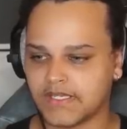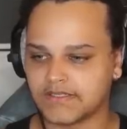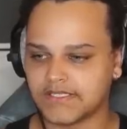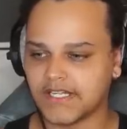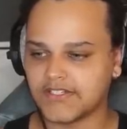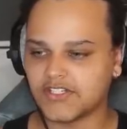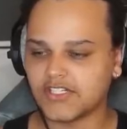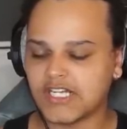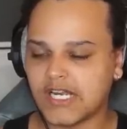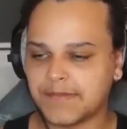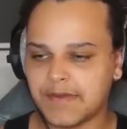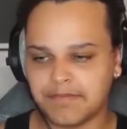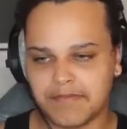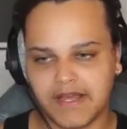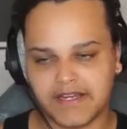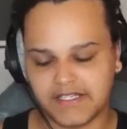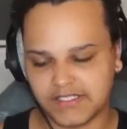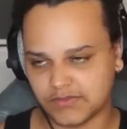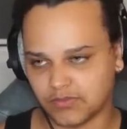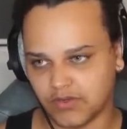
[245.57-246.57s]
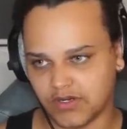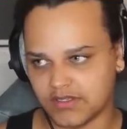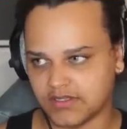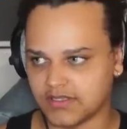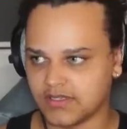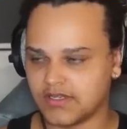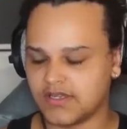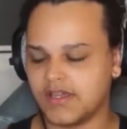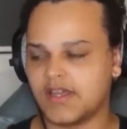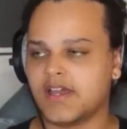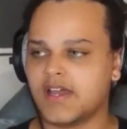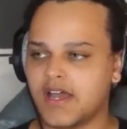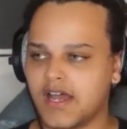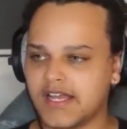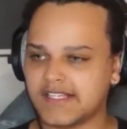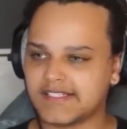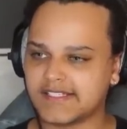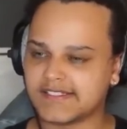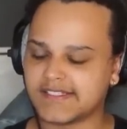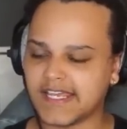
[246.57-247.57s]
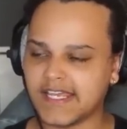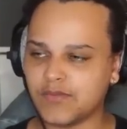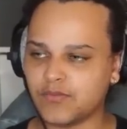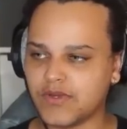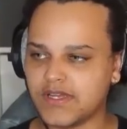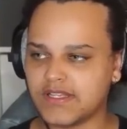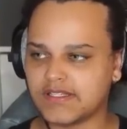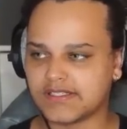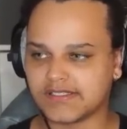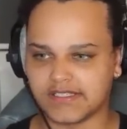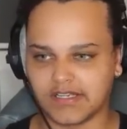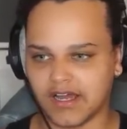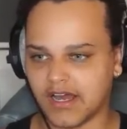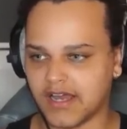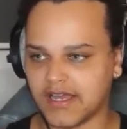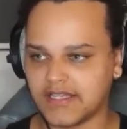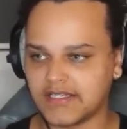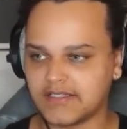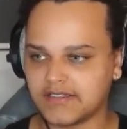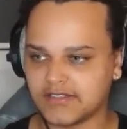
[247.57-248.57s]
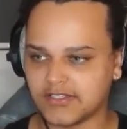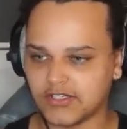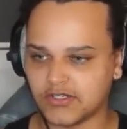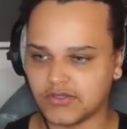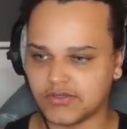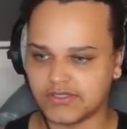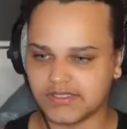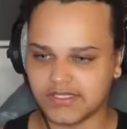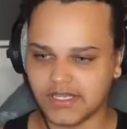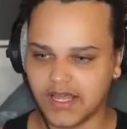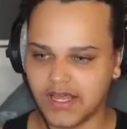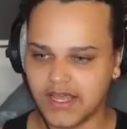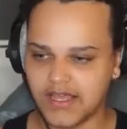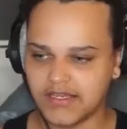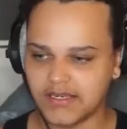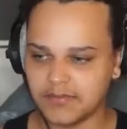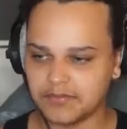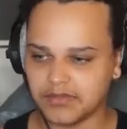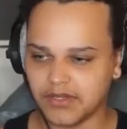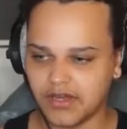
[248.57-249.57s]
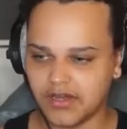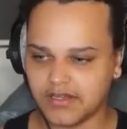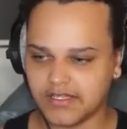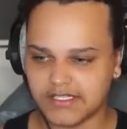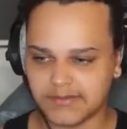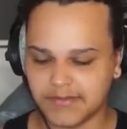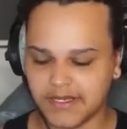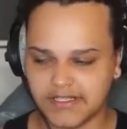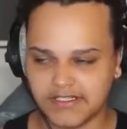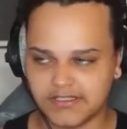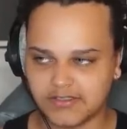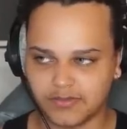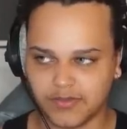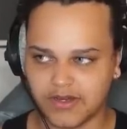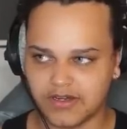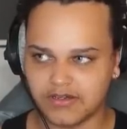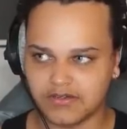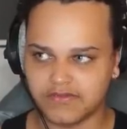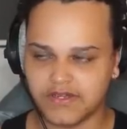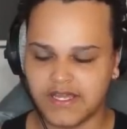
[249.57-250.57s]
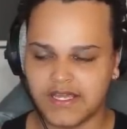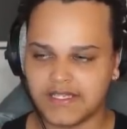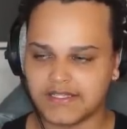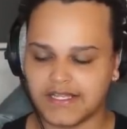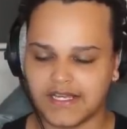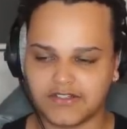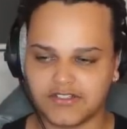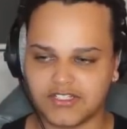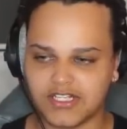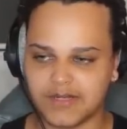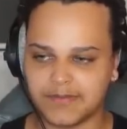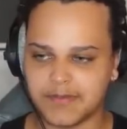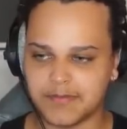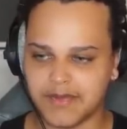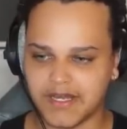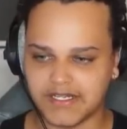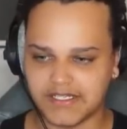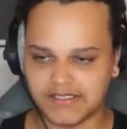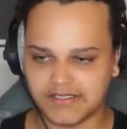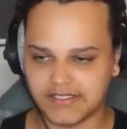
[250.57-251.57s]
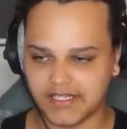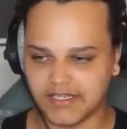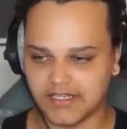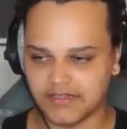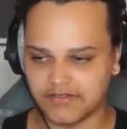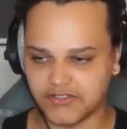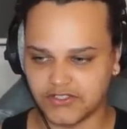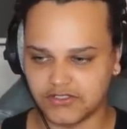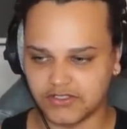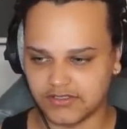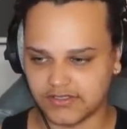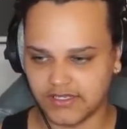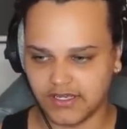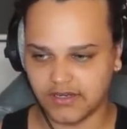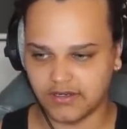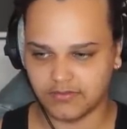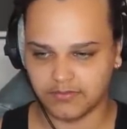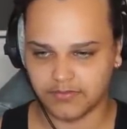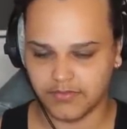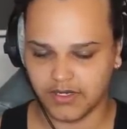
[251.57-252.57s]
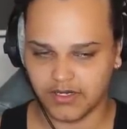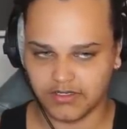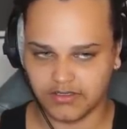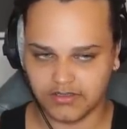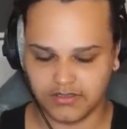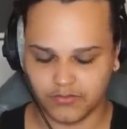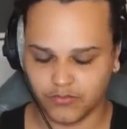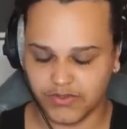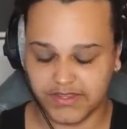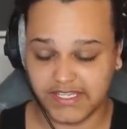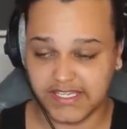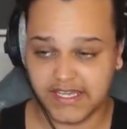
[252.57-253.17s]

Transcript: Now she's going to be -1. It's the same with slide. So slide on block is -12. Now she's going to be -10 if she does it on with